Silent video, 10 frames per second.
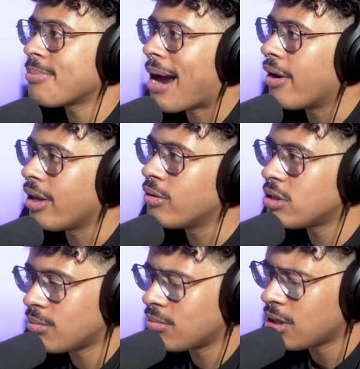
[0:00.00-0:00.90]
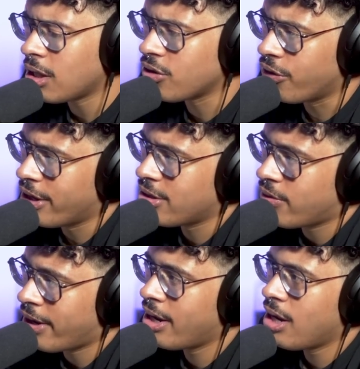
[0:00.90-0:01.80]
Apparently, there was some studies on
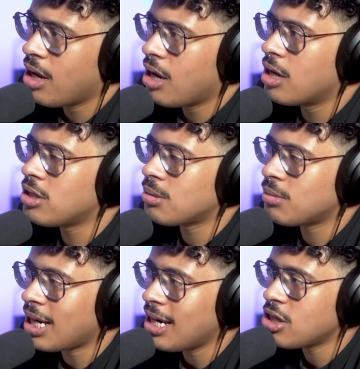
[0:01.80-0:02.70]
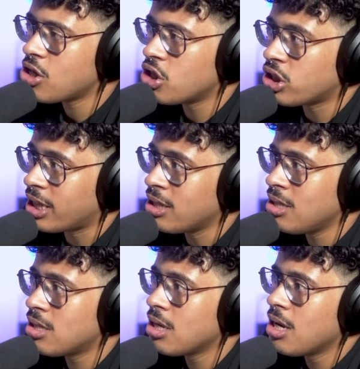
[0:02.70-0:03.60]
this. Right, there was some change in our
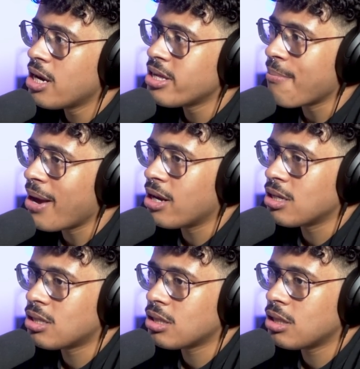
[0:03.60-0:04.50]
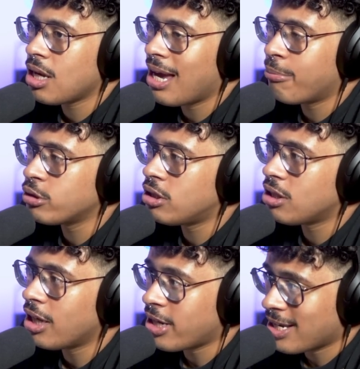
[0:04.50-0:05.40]
genes that made us able to
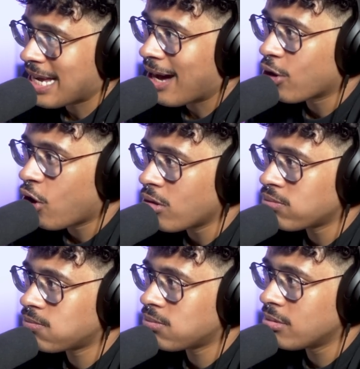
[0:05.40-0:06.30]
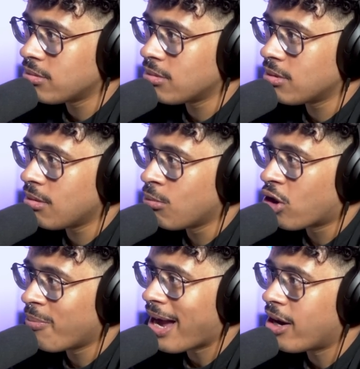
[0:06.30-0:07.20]
digest alcohol
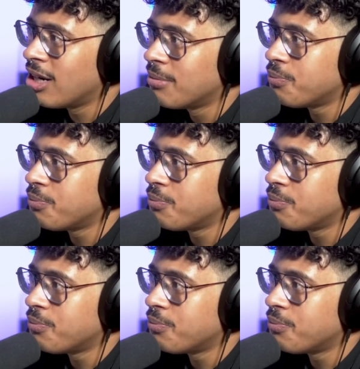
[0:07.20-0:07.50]
more better.